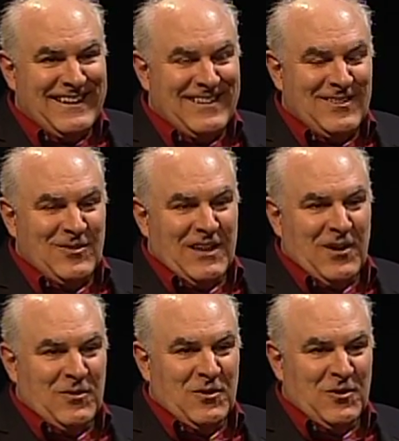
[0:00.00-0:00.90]
because it was
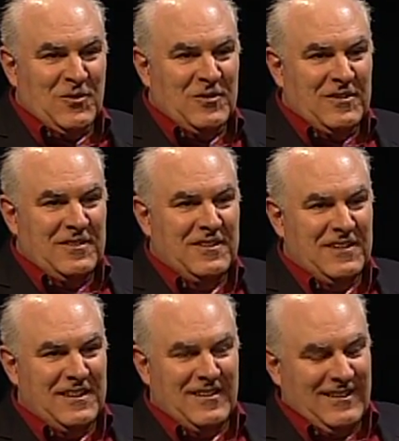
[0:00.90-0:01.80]
after you were forming
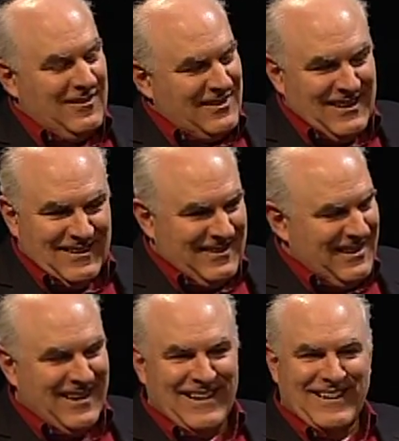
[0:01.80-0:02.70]
it all along. It you just, like, didn't,
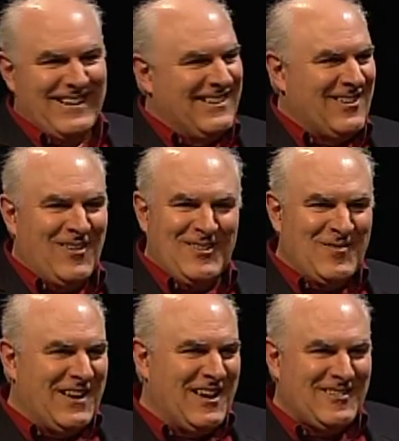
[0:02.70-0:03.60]
you yeah. didn't know it. Yeah. It's always
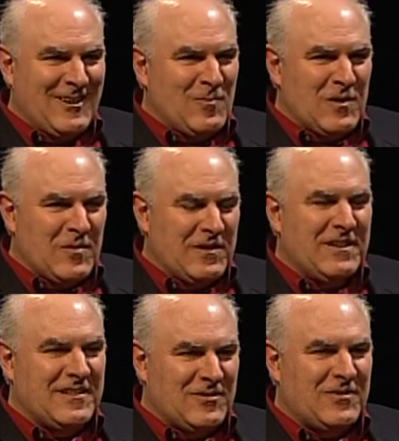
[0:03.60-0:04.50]
in my head somewhere.
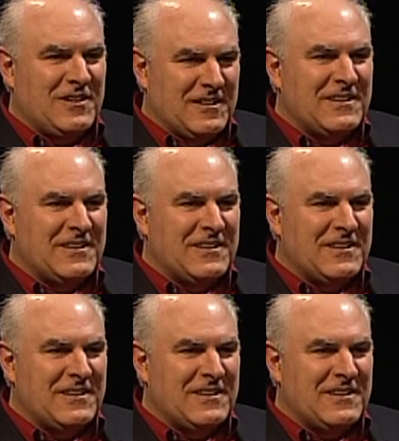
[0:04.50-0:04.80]
Yeah, it's fun.